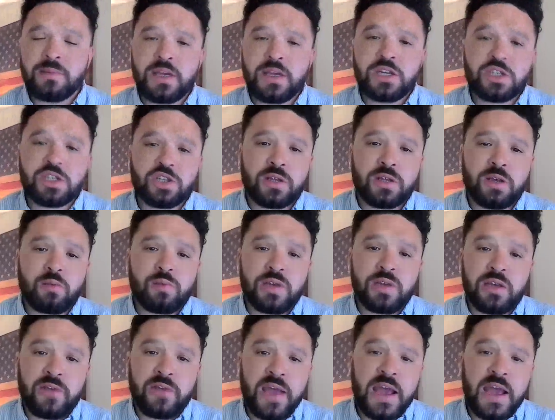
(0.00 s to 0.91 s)
and to make sure that
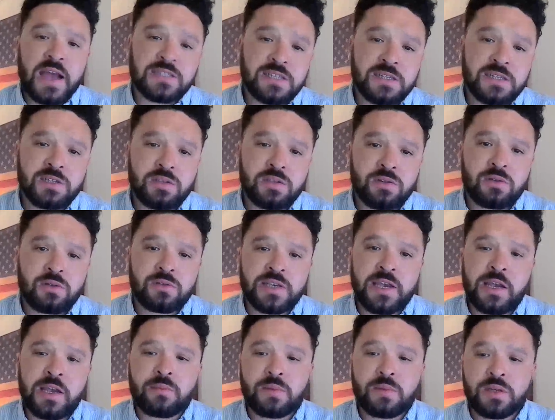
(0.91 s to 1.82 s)
we have access to
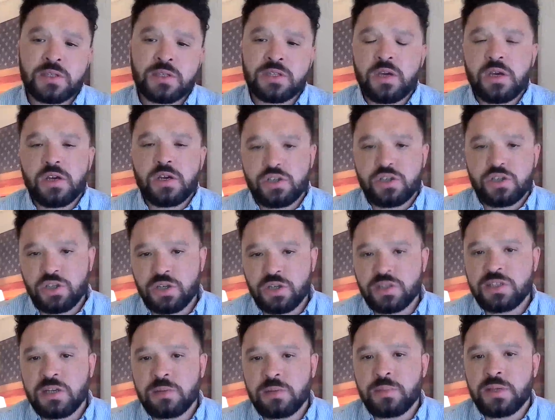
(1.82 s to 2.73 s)
those cameras
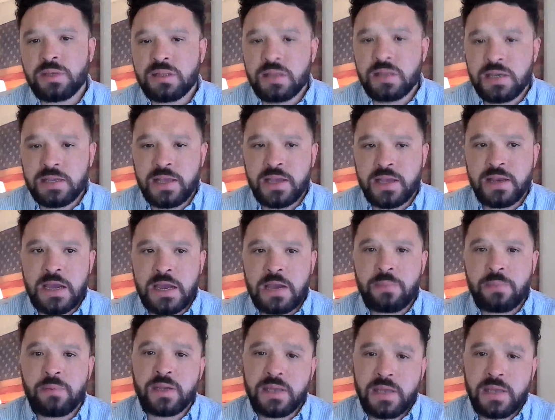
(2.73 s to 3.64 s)
should something like that
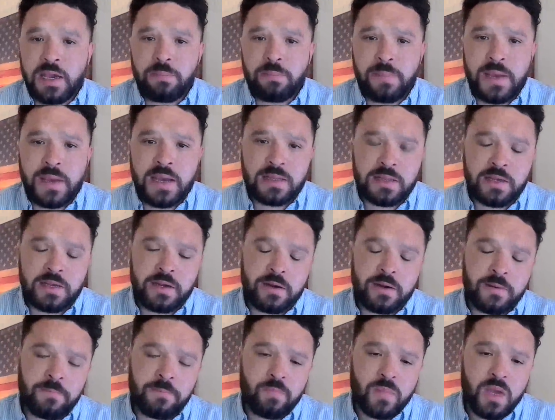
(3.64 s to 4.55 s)
happen again back
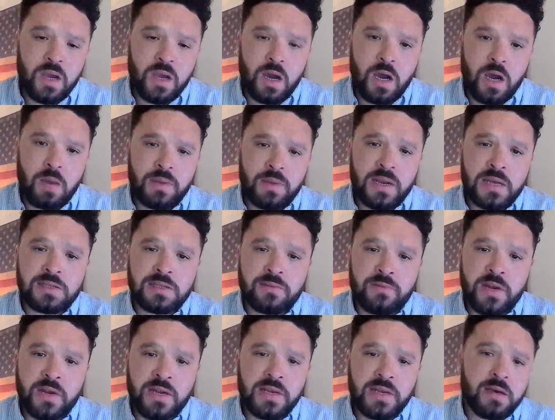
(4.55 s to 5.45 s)
there. But
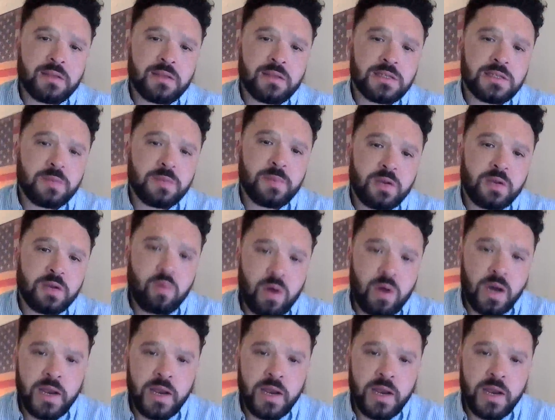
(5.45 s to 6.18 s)
as of right now, things have been